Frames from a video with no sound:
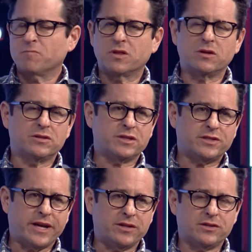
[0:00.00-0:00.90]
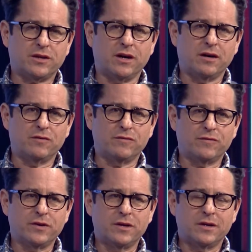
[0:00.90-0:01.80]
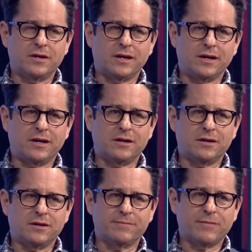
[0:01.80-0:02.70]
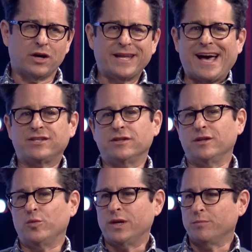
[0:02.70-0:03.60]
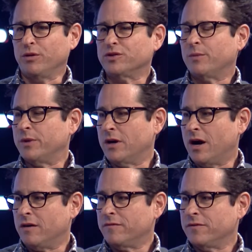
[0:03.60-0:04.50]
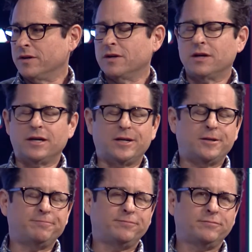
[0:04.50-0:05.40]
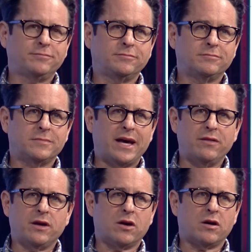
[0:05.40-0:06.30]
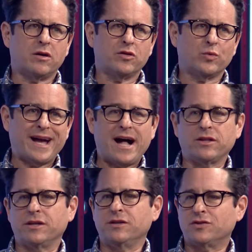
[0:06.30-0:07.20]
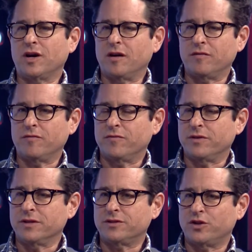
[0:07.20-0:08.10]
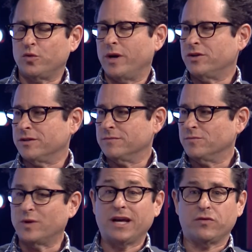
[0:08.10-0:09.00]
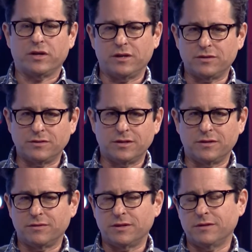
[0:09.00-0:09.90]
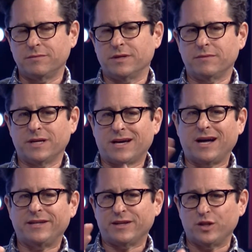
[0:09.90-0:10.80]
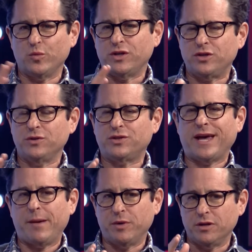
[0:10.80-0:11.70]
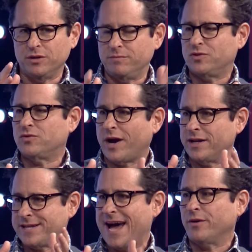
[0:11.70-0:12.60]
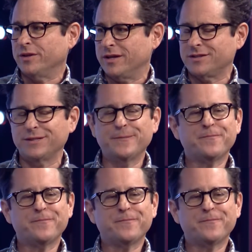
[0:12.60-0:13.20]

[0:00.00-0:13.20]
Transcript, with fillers: There's a sense of uh, audacity that we can pull something off. Um, and there are the realities of the situation, whatever it is, the, the, the, the context in which you say, I'm going to try and tackle this.